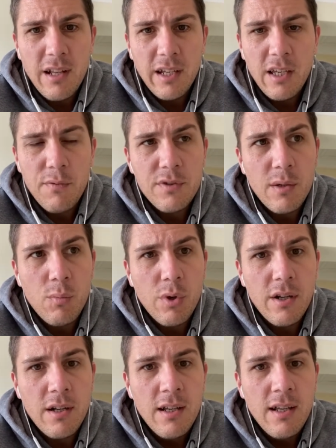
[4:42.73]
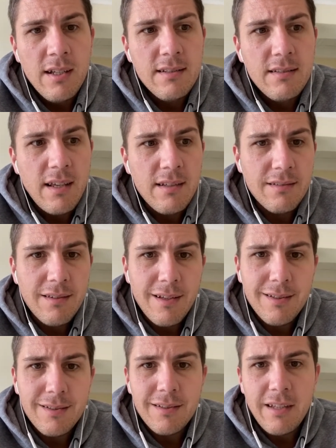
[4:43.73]
like if someone says
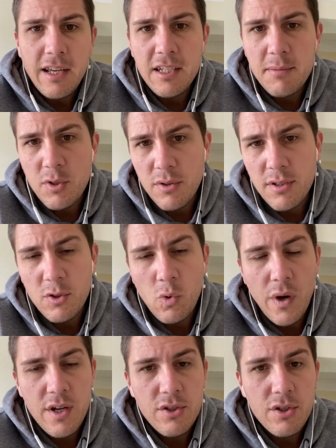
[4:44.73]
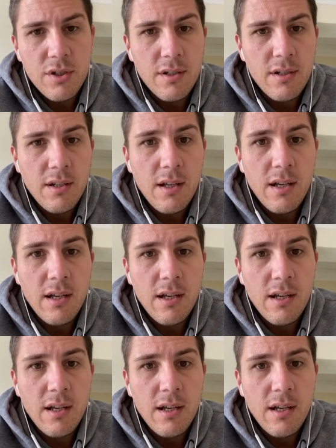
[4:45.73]
this, take them to this question.